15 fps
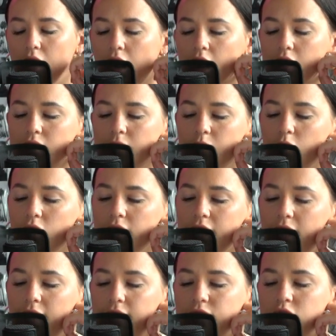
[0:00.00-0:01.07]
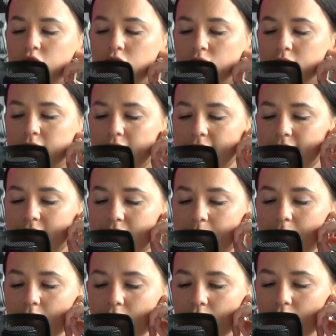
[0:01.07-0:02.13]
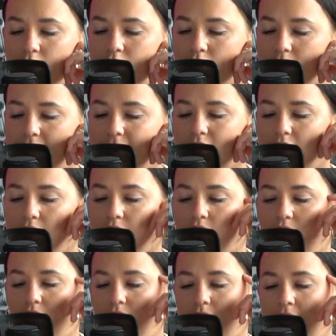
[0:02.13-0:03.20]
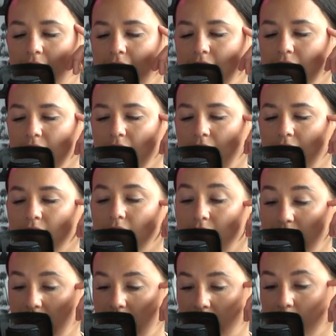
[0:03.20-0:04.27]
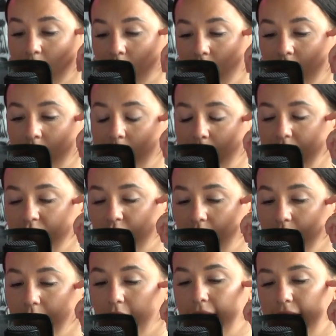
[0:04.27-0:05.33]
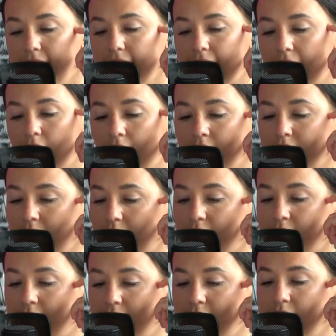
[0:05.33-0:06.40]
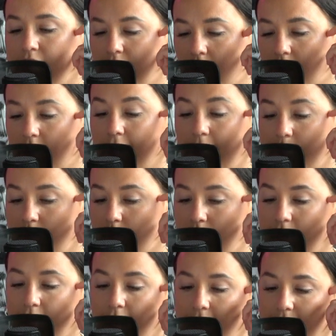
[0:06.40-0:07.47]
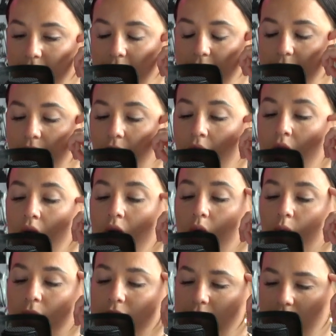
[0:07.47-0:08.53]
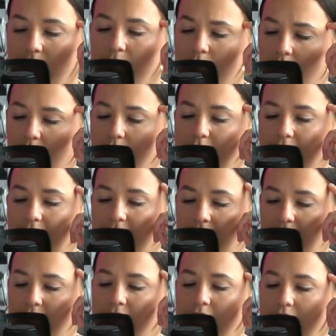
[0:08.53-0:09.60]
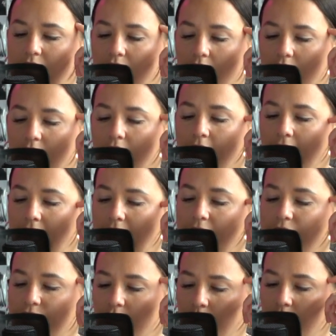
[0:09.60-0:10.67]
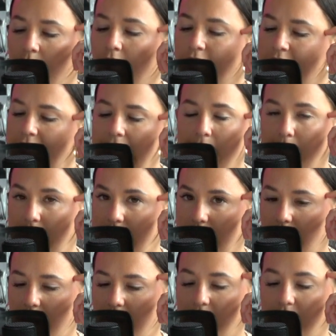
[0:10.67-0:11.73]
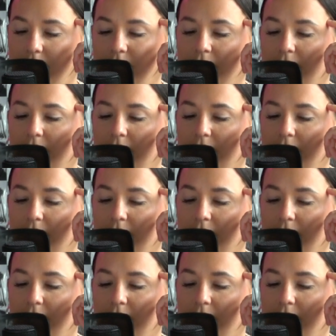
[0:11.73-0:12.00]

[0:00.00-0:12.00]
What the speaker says: On the morning of Tuesday, December 3rd, 2002, Kacie and Sam, her other best friend, were hanging out outside of Casey's locker in between classes when Sam noticed that Casey's locker had a photo of Sam inside.